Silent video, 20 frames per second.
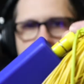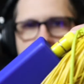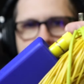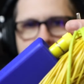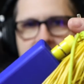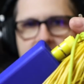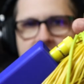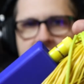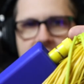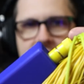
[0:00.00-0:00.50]

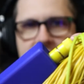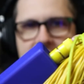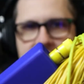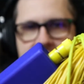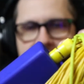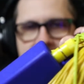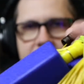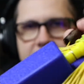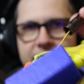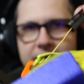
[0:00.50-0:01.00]
but you can
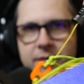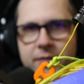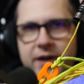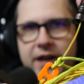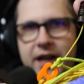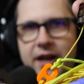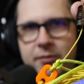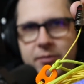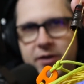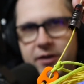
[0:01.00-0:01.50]
also, if the
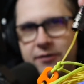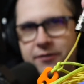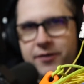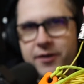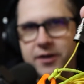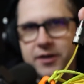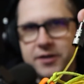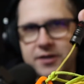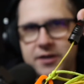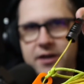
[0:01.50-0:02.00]
banana plug
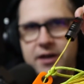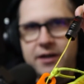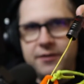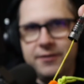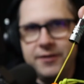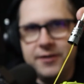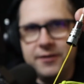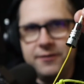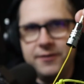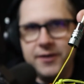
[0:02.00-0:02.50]
falls
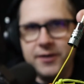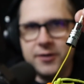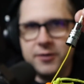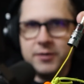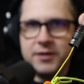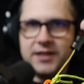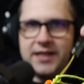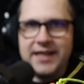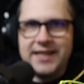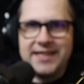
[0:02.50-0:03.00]
off in the field,
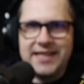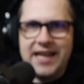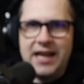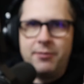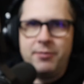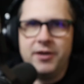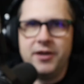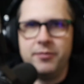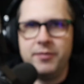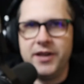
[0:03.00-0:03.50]
which that has
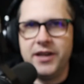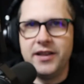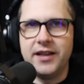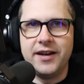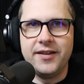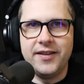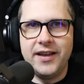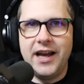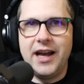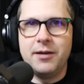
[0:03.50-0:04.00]
happened to me,
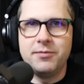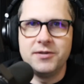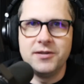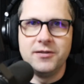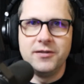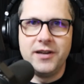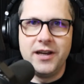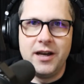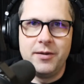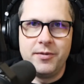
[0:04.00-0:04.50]
that has
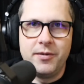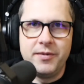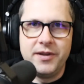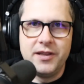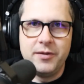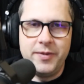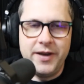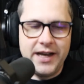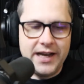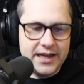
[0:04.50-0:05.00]
absolutely happened to me
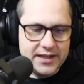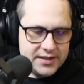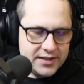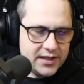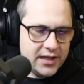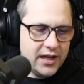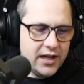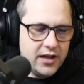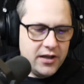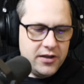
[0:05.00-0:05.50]
in the
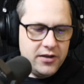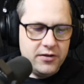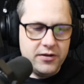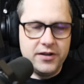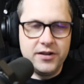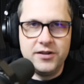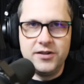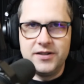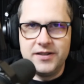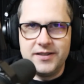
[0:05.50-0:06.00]
past, you
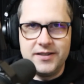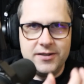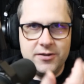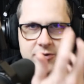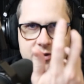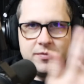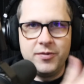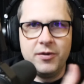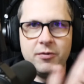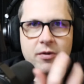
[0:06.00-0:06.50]
can just
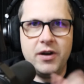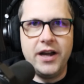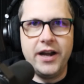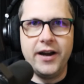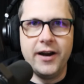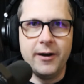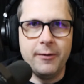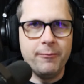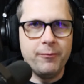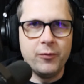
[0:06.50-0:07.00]
strip the
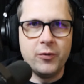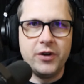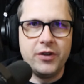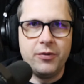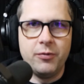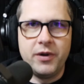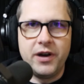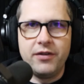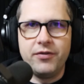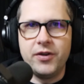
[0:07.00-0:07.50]
wire
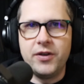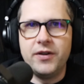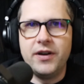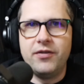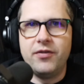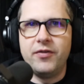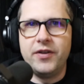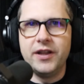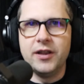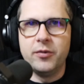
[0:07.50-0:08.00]
with whatever you
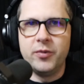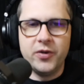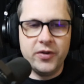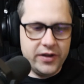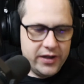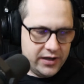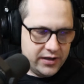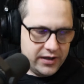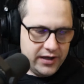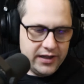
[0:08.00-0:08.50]
have available
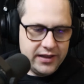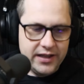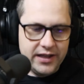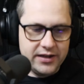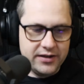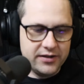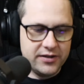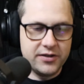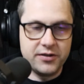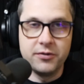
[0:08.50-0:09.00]
and
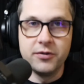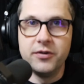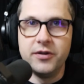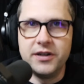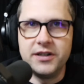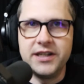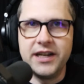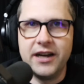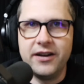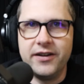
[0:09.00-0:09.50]
then screw
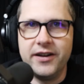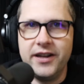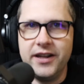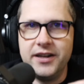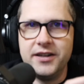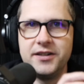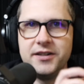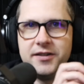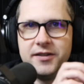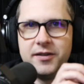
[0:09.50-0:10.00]
it down
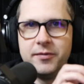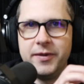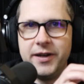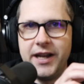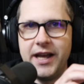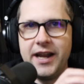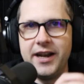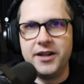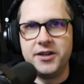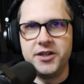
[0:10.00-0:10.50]
into the
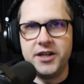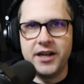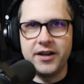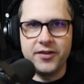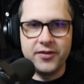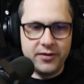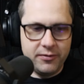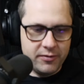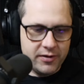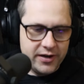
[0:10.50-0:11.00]
banana
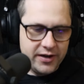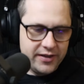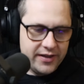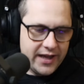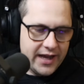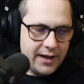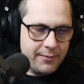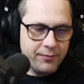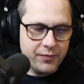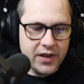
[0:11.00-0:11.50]
jack. So I wanted
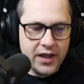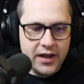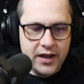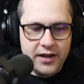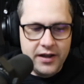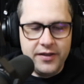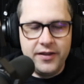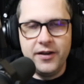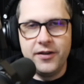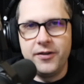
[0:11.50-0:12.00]
that.
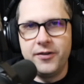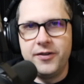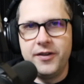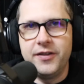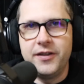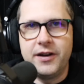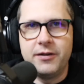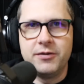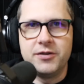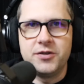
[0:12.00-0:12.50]
The other
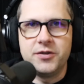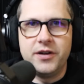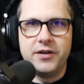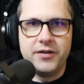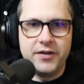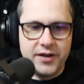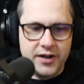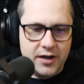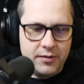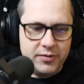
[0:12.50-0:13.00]
thing that I was trying
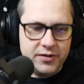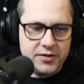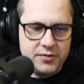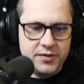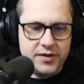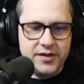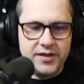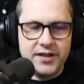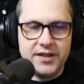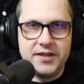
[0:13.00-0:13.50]
to accomplish
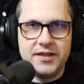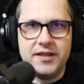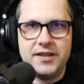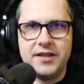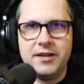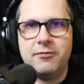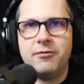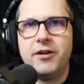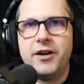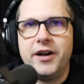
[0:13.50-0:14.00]
with this
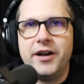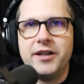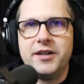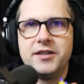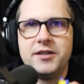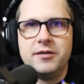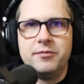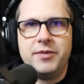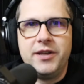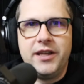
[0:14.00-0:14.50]
is I wanted
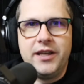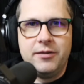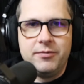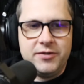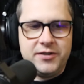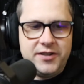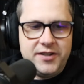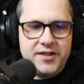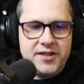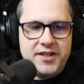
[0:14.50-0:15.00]
it to be
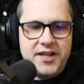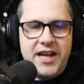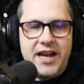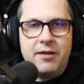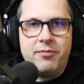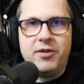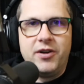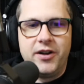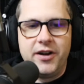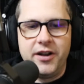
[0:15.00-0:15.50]
able to
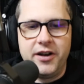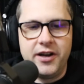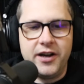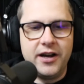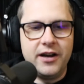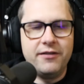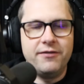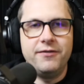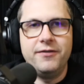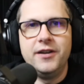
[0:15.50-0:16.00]
snap on and
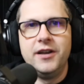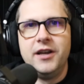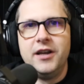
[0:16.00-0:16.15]
off.